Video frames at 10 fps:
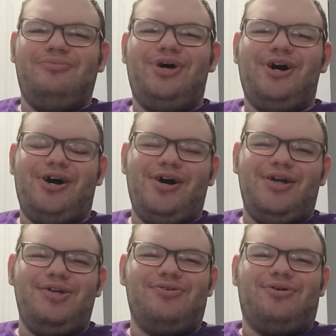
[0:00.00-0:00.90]

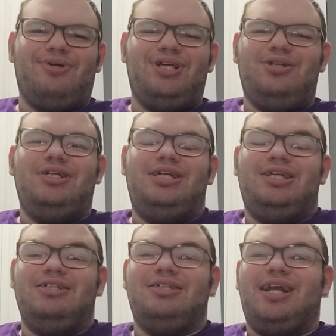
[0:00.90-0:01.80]
he
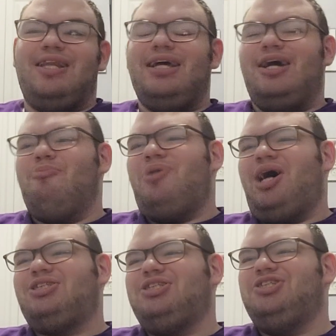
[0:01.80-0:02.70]
doesn't, and then
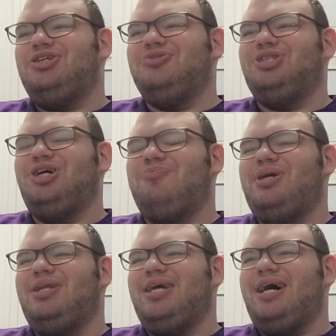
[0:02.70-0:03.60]
Kampachi shows up,
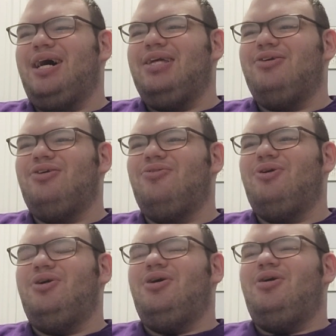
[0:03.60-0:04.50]
and they got,
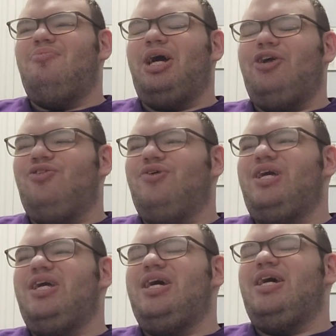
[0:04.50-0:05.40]

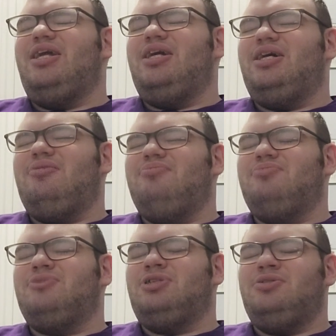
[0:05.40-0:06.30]
Mayuri and,
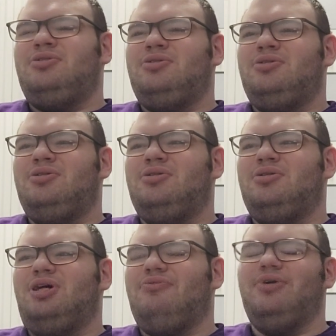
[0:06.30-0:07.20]

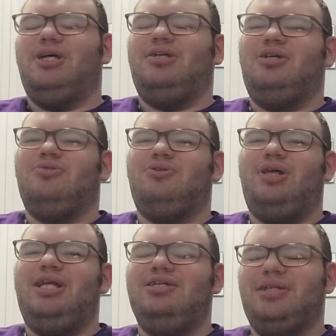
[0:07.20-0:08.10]
I forget, the
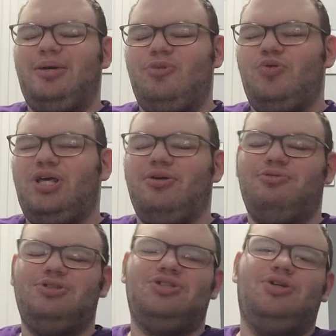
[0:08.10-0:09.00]
lady's name who
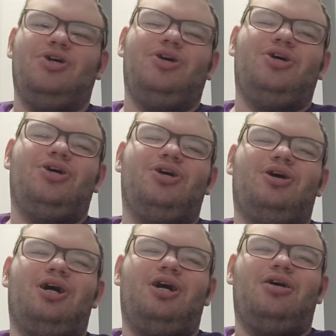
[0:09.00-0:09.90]
heals.
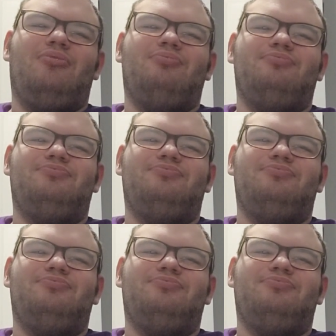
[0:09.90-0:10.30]
Um,